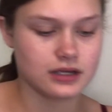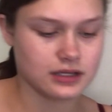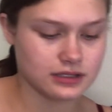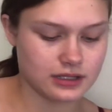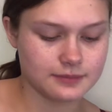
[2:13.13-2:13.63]

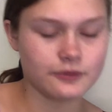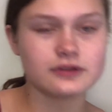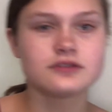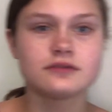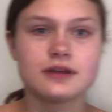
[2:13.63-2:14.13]
and I'm
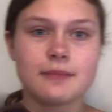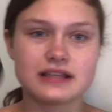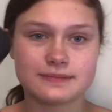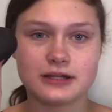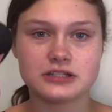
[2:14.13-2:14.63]
going to dip my
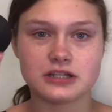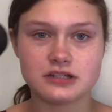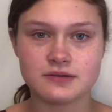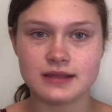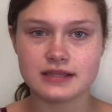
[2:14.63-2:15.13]
sponge
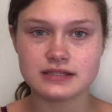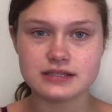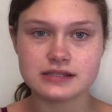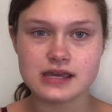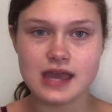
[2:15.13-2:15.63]
into it. This
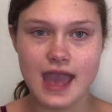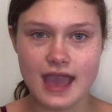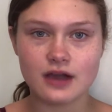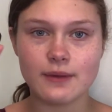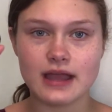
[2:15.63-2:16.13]
is the
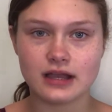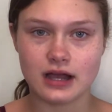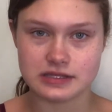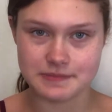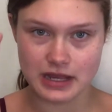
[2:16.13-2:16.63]
AOA
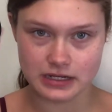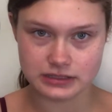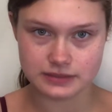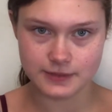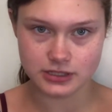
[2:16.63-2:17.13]

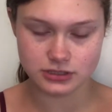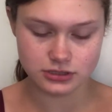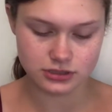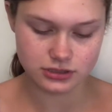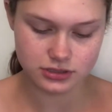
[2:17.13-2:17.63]
Cosmetics
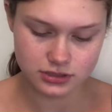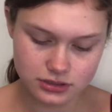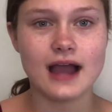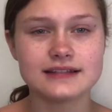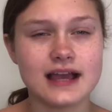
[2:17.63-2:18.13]
sponge.
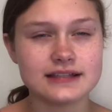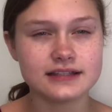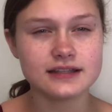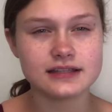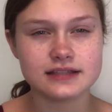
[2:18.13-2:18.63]
I
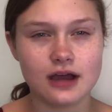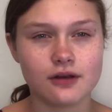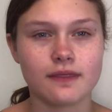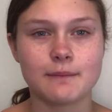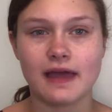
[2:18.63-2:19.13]
tested this out
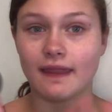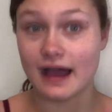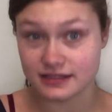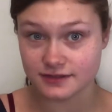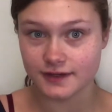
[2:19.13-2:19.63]
in my
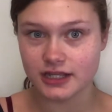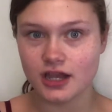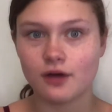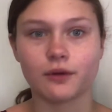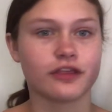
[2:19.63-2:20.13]
last
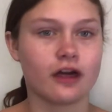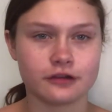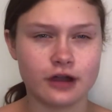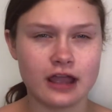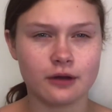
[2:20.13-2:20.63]
video with
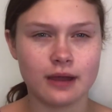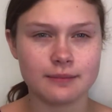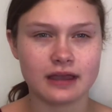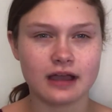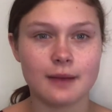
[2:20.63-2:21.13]
other AOA
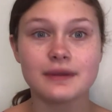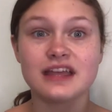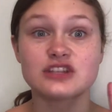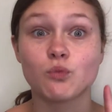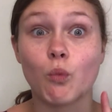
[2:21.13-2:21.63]
makeup.
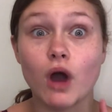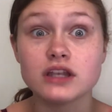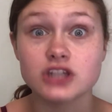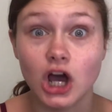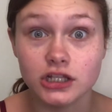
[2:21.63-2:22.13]
It's
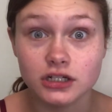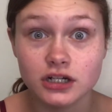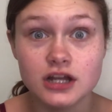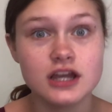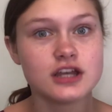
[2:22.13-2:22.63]

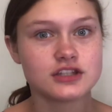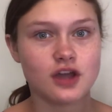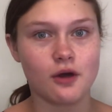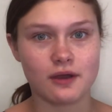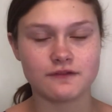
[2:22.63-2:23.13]
$1,
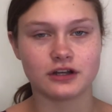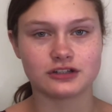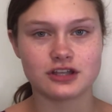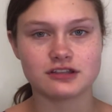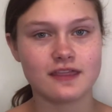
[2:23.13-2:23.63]
so if you're
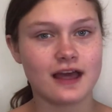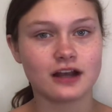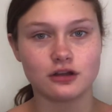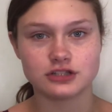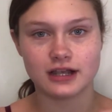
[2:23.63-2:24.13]
interested in that,
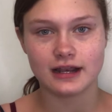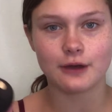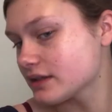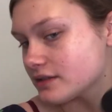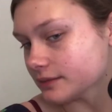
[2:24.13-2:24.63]
go check it
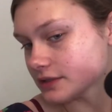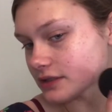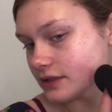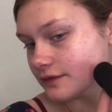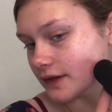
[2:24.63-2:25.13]
out. So I'm just
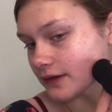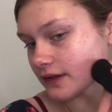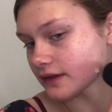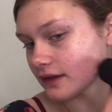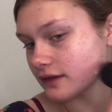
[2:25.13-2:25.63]
gonna
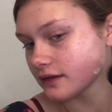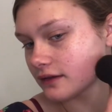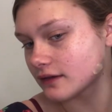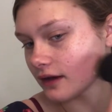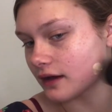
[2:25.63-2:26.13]
focus
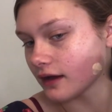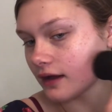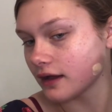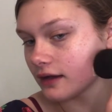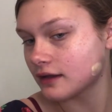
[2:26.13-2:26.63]
this
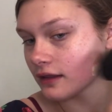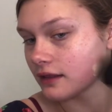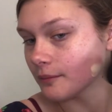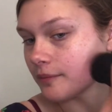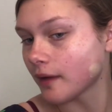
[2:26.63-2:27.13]
on
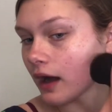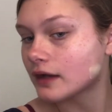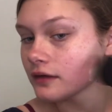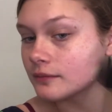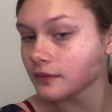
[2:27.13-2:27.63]
the
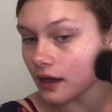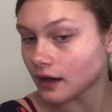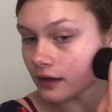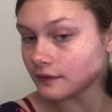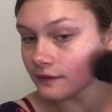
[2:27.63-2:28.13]
bottom
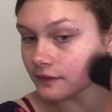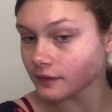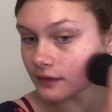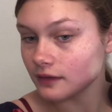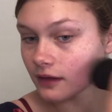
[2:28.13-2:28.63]
of
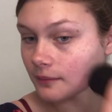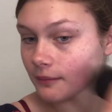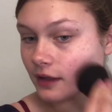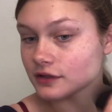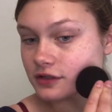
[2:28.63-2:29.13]

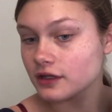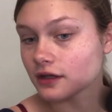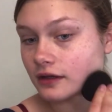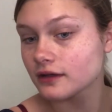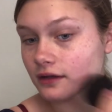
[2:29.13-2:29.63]
my
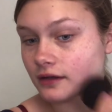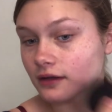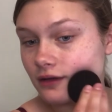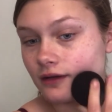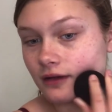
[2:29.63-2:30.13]
cheek,
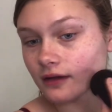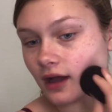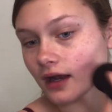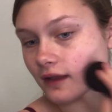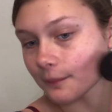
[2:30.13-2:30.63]

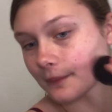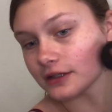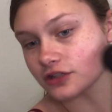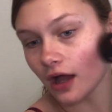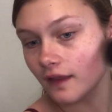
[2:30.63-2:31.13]
kind of like my
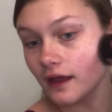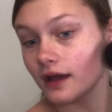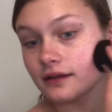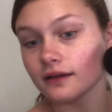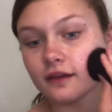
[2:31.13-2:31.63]

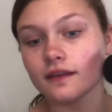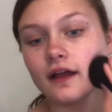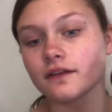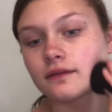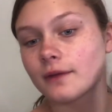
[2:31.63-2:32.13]
jawline, because
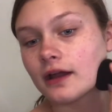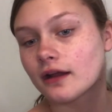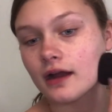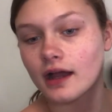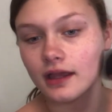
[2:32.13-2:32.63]
that's
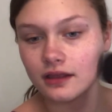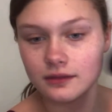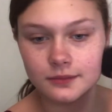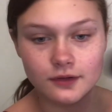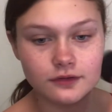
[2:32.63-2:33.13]
where I get
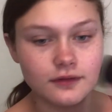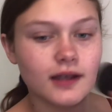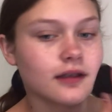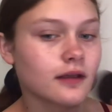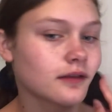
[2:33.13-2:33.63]
the most
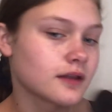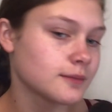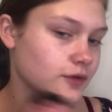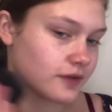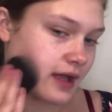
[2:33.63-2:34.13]
redness and
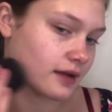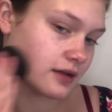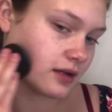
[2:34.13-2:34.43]
most acne.